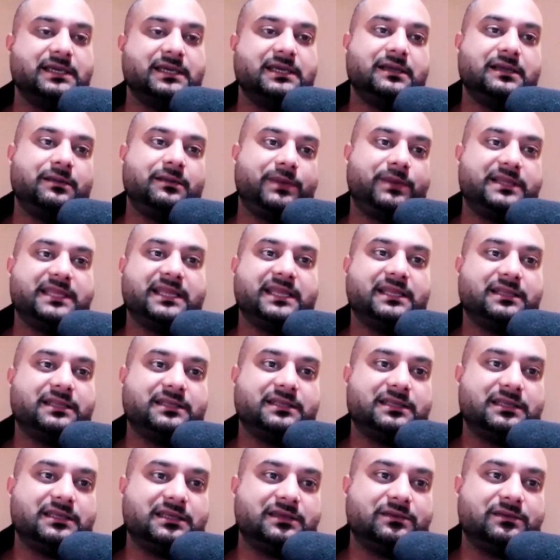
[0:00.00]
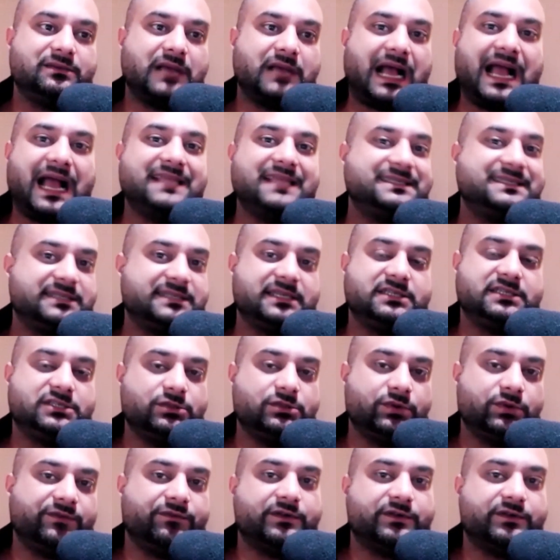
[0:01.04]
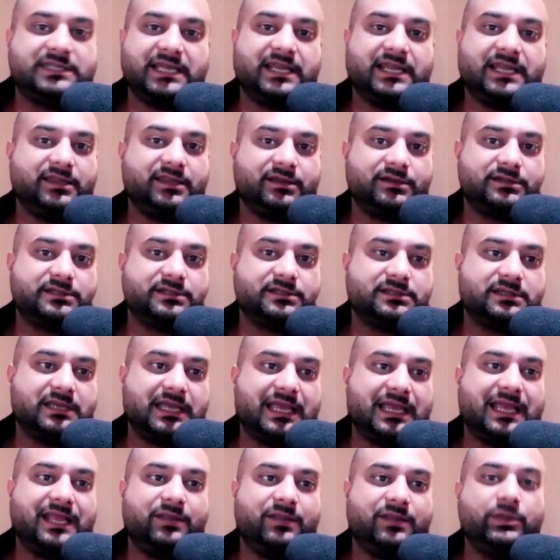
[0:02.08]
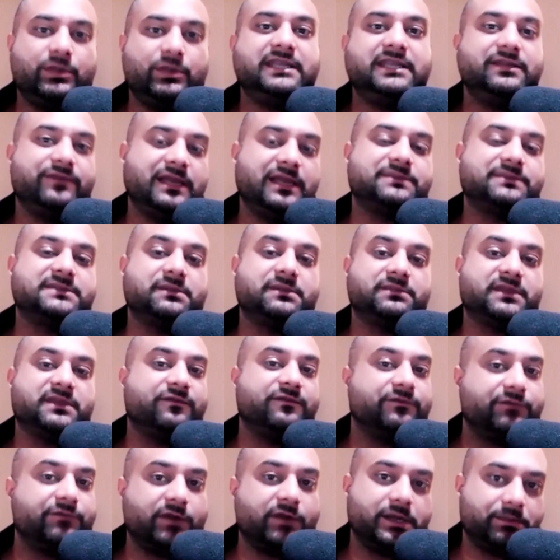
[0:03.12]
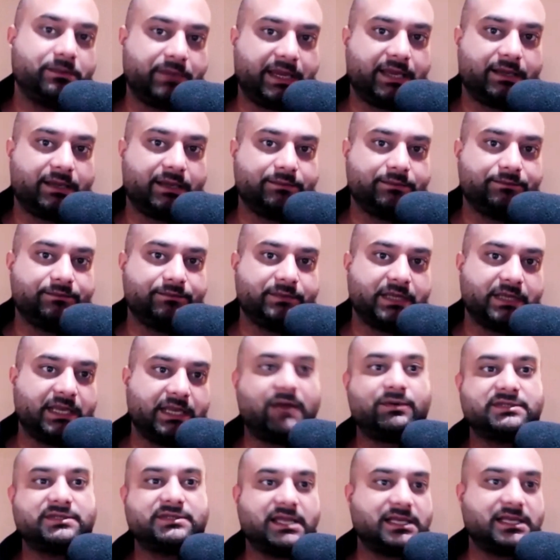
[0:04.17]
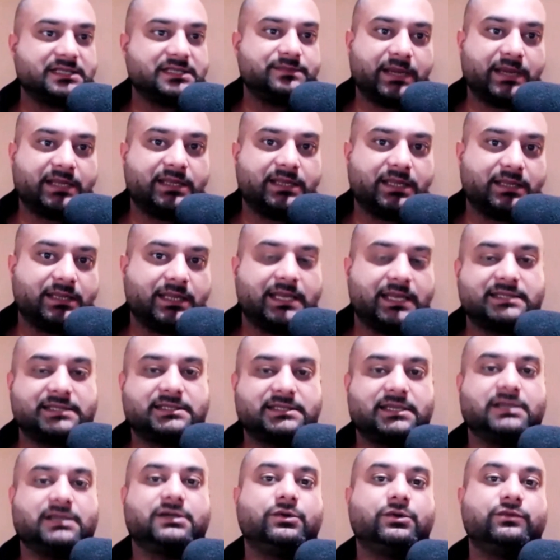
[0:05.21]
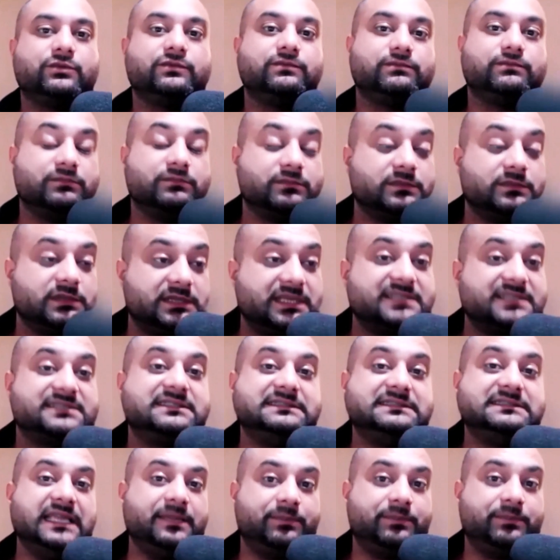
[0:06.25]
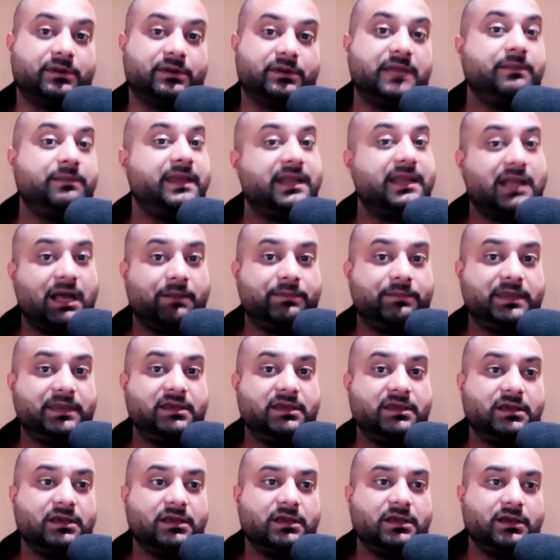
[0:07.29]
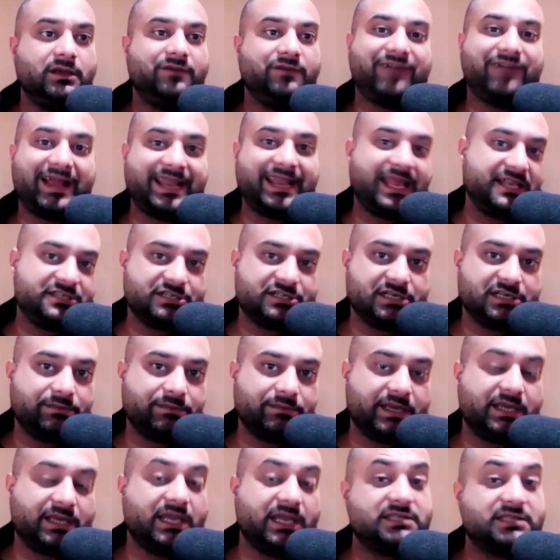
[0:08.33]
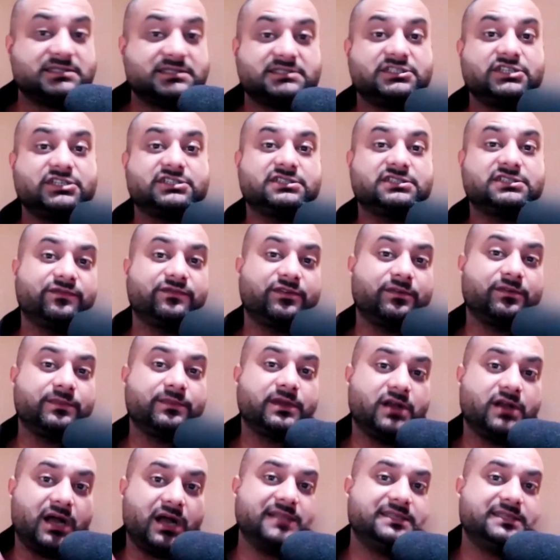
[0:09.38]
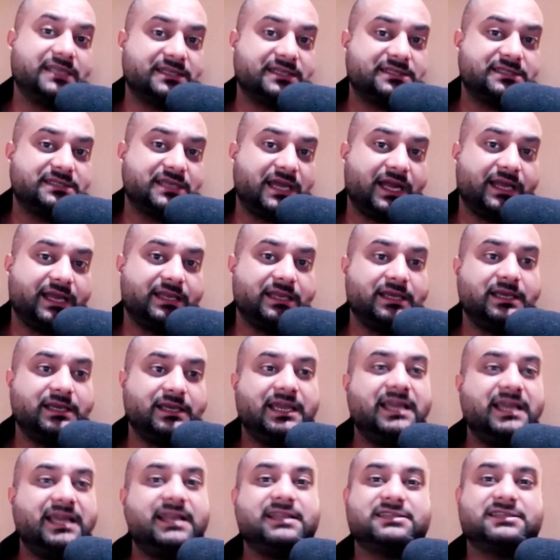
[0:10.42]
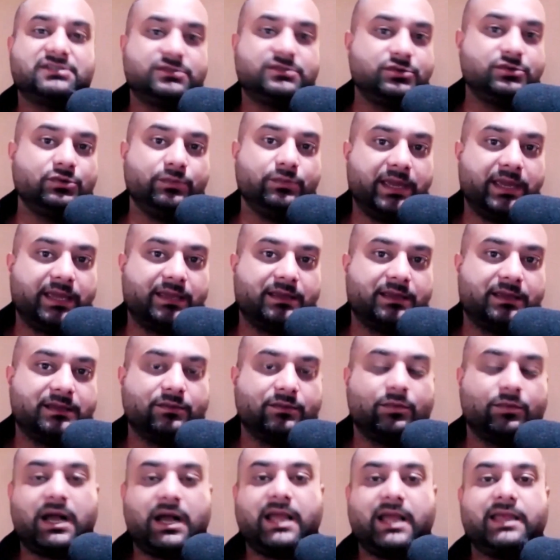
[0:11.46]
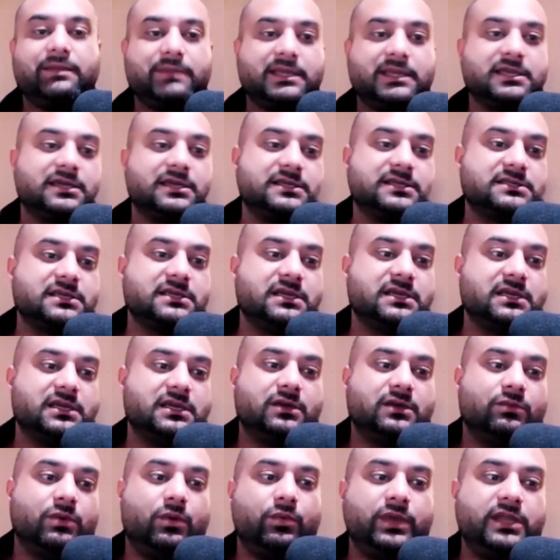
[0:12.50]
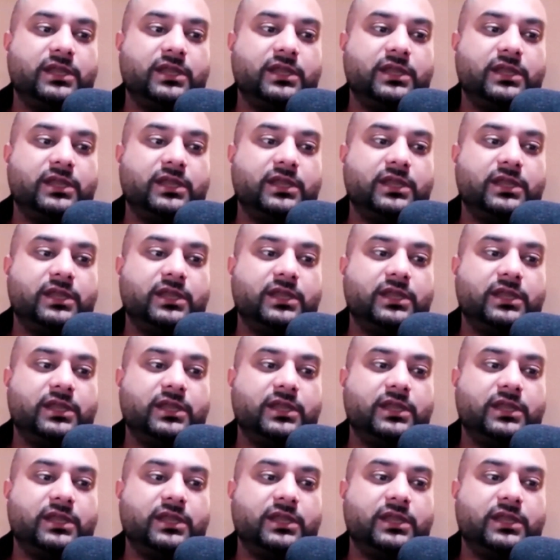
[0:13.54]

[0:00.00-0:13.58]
But then I stick to it for 10 years and we developed something very big. And I was not expecting that it's going to go this deeper. It may not be financially big. It's just from the content side, it is too big. Why? Because what we